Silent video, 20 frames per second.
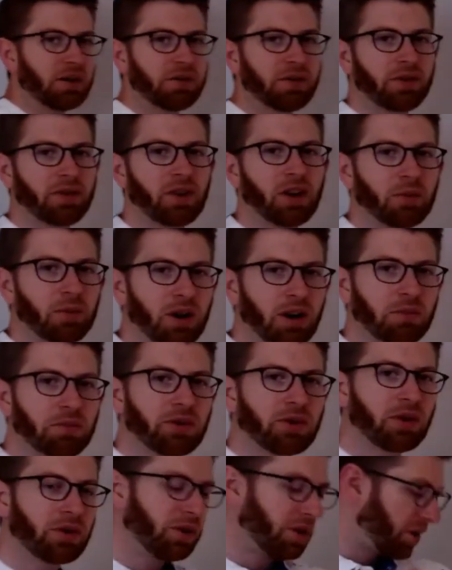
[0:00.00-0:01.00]
from our
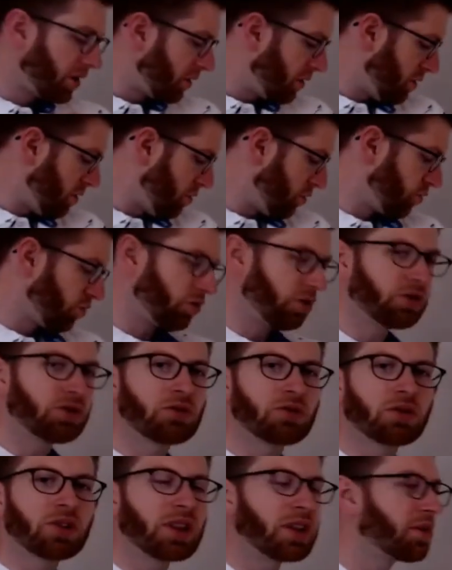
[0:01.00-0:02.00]
protic neutral
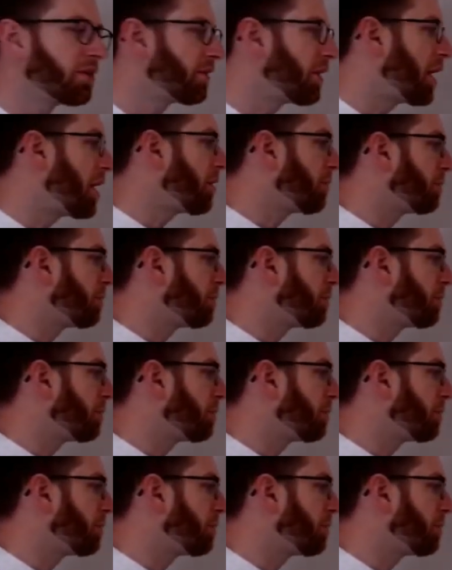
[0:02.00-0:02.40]
nucleophile.